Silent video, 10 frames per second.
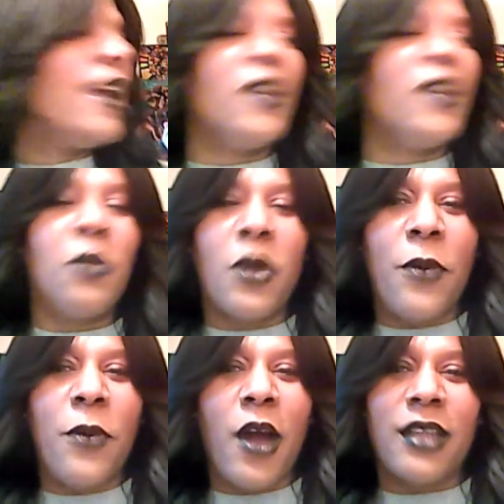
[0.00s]
Ain't no more
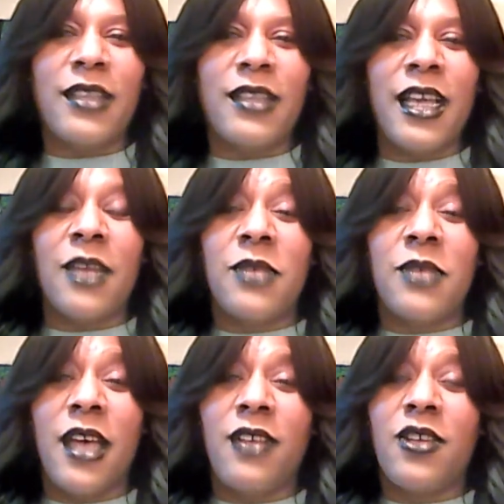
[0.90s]
Paula Deen. I'm
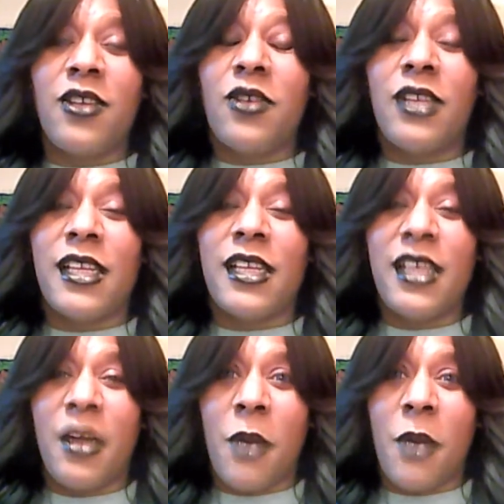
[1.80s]
telling you, you need to
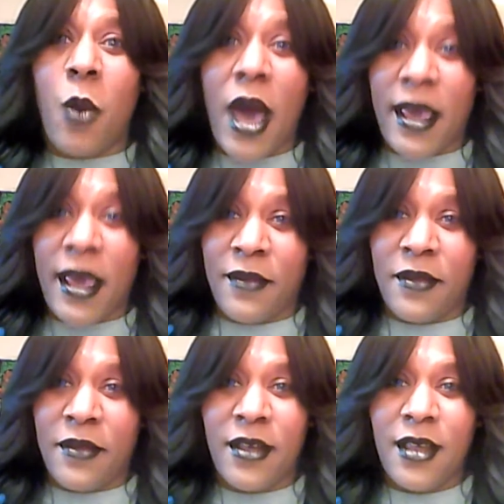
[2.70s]
hit up my wife.
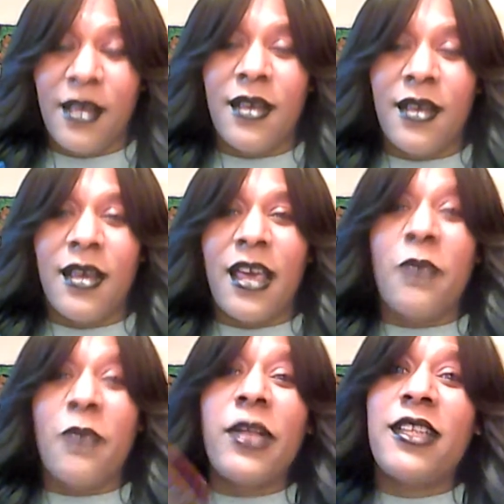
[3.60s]

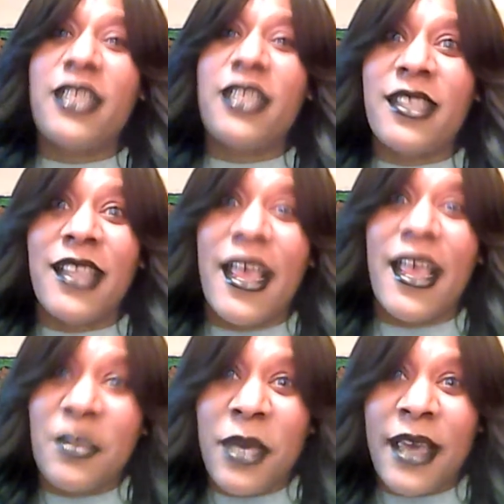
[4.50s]
And plus, she's
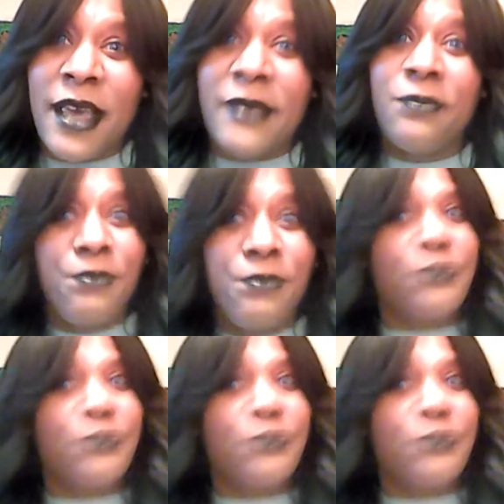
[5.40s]
lesbian.